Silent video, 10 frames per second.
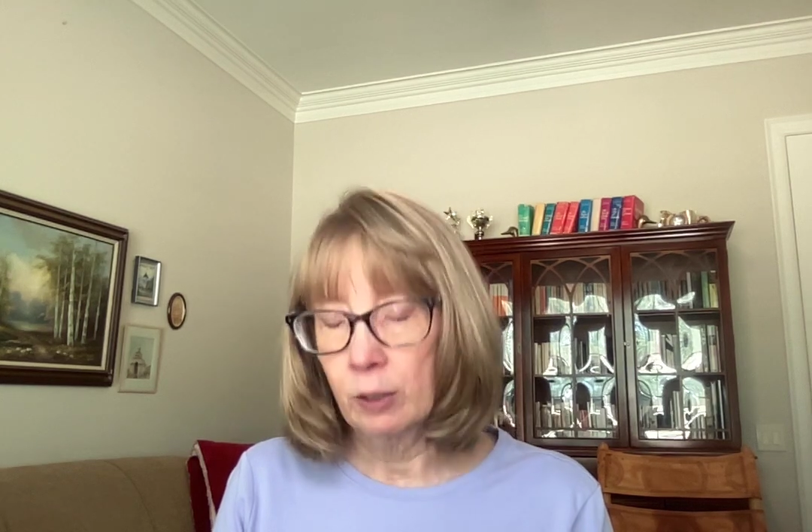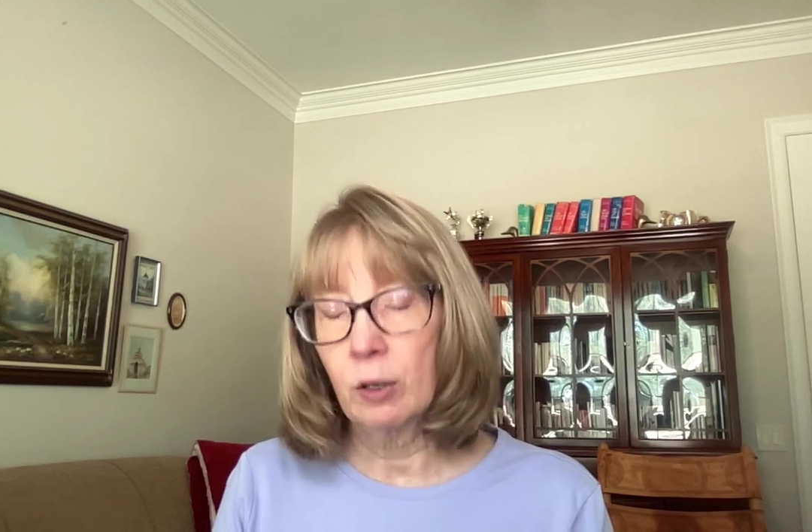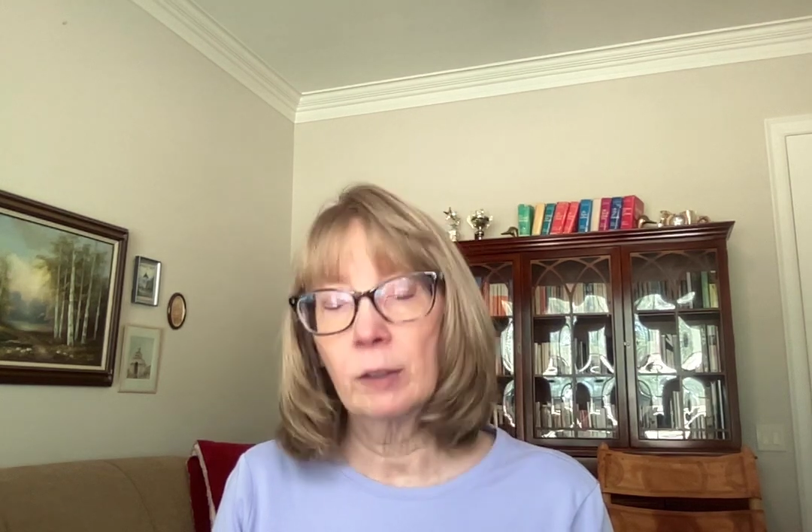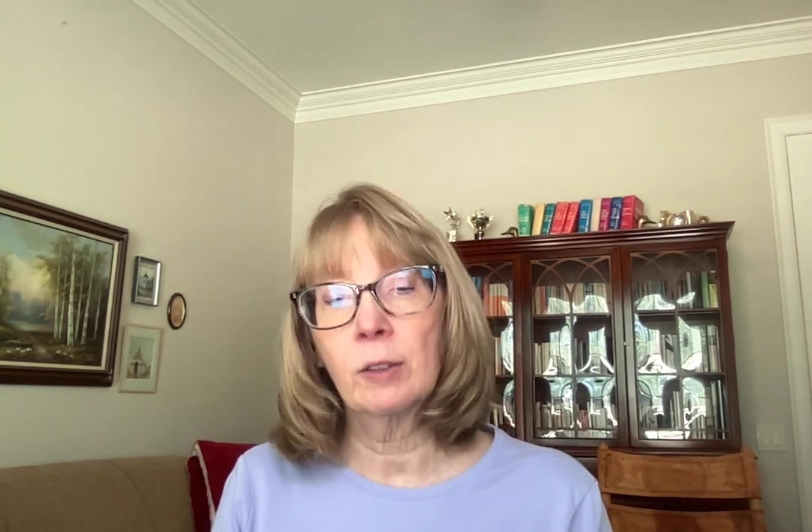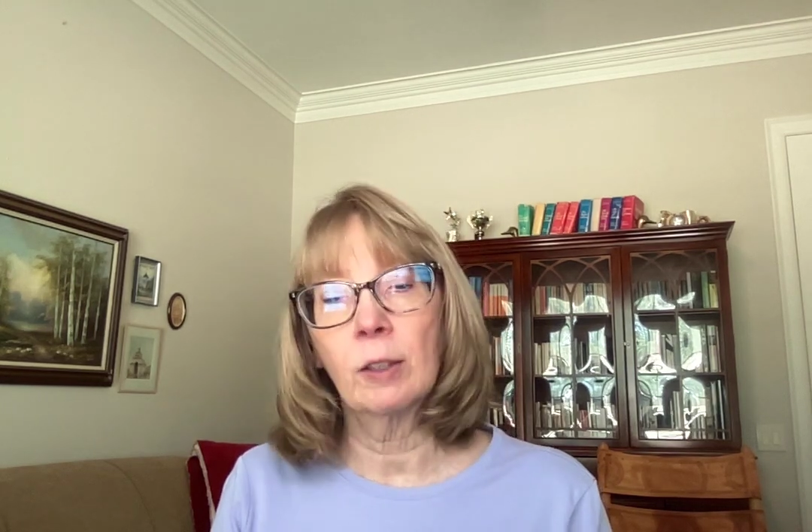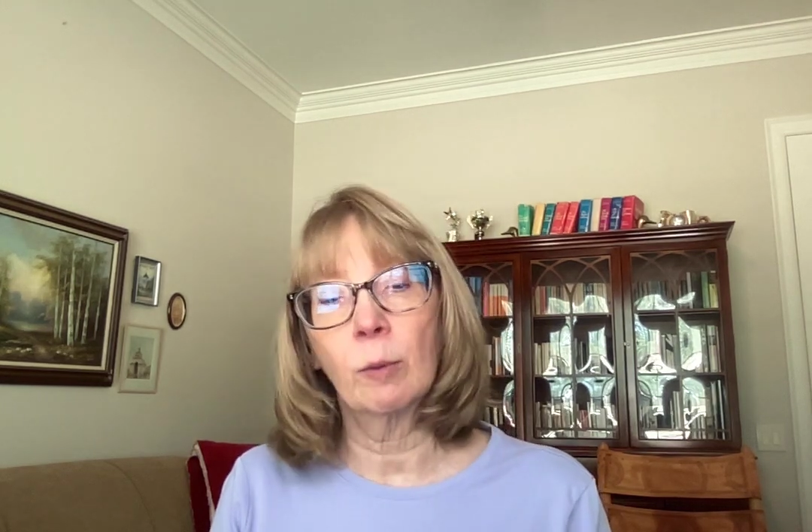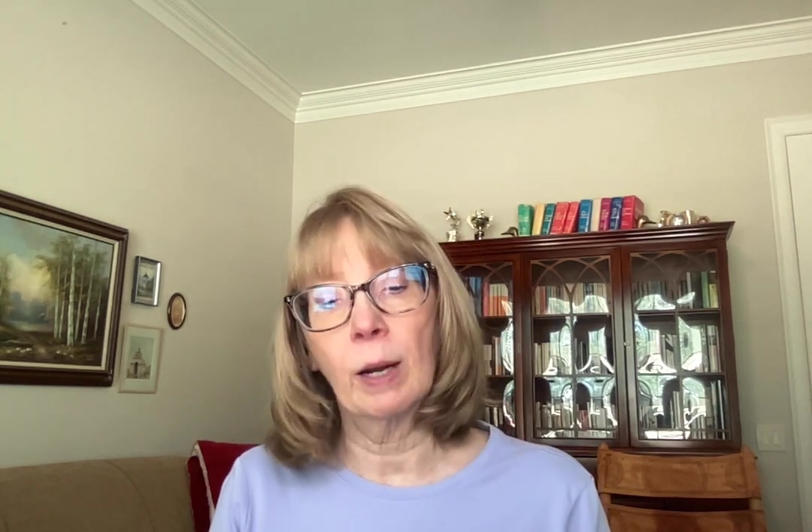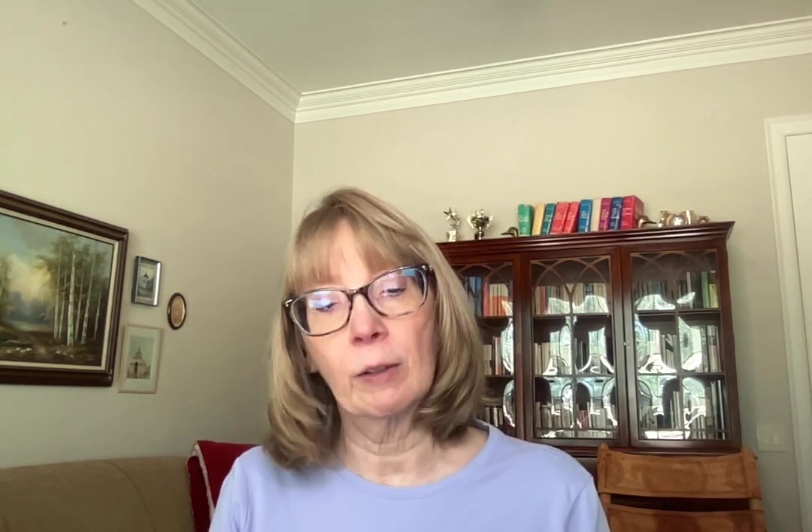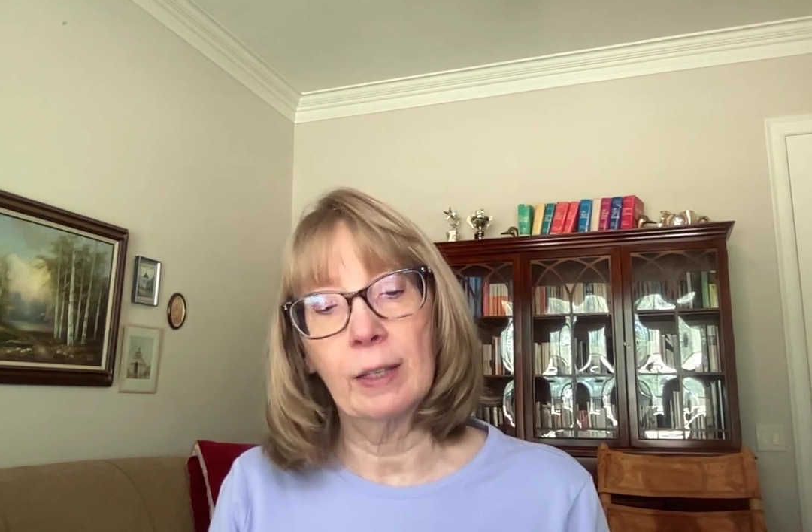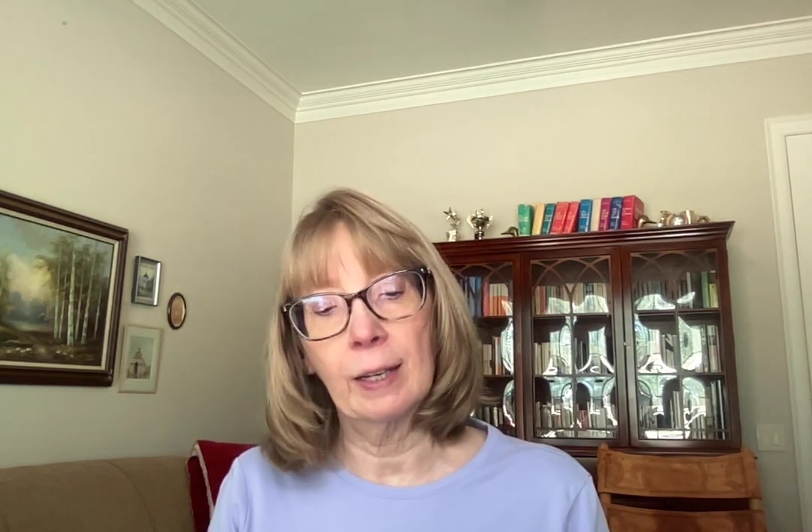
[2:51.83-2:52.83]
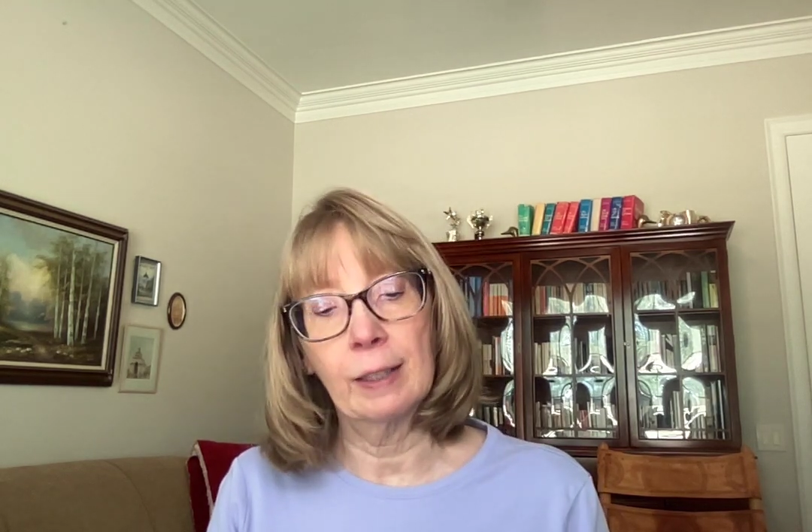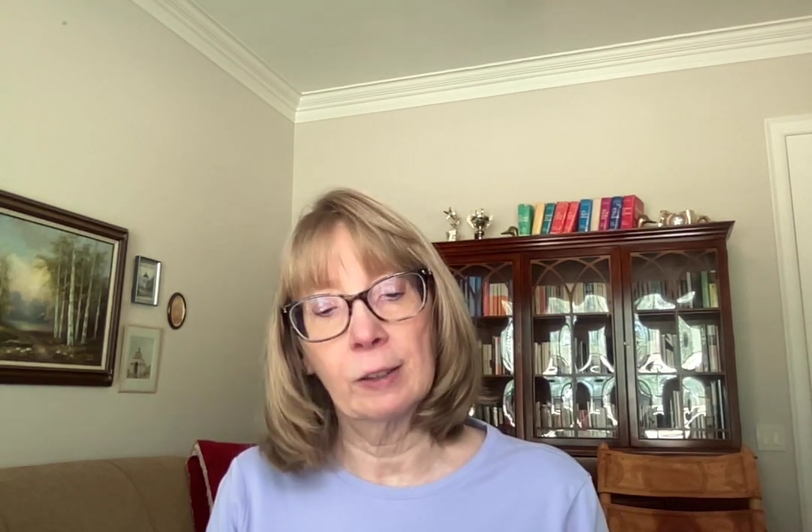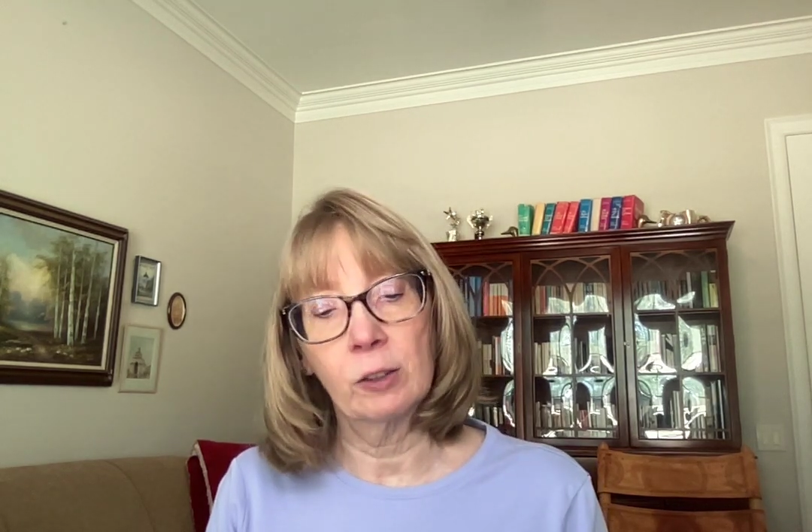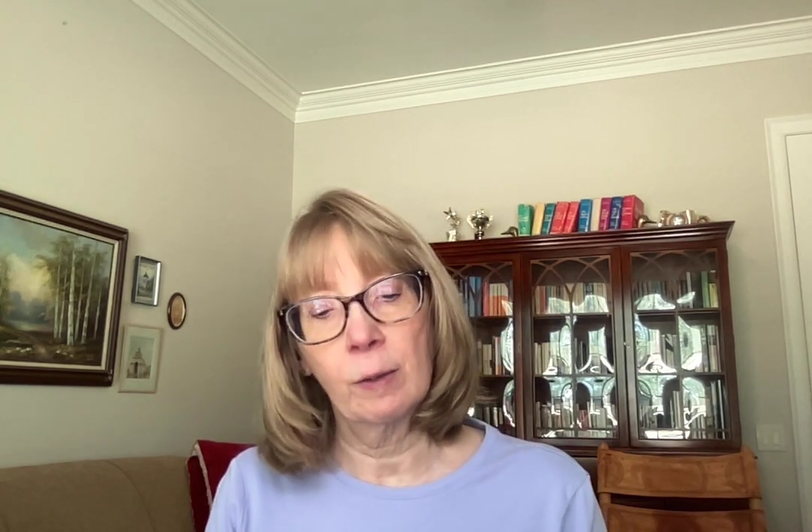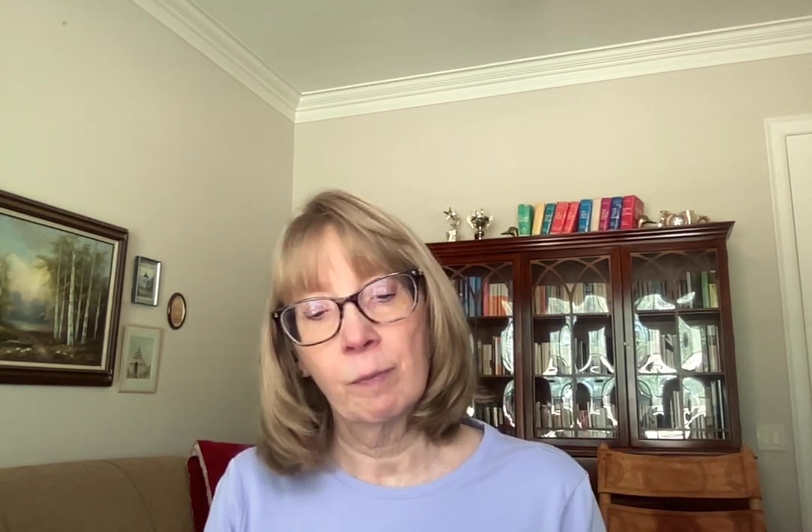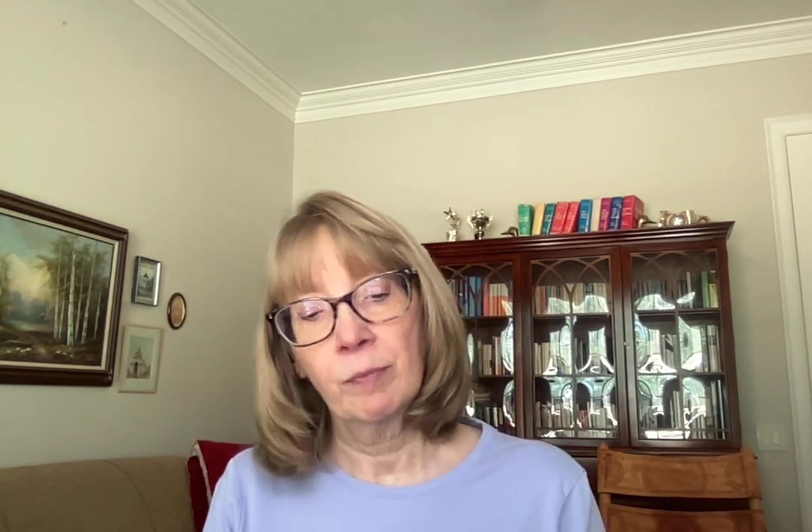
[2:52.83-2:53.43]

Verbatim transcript: tracing the rounded edge.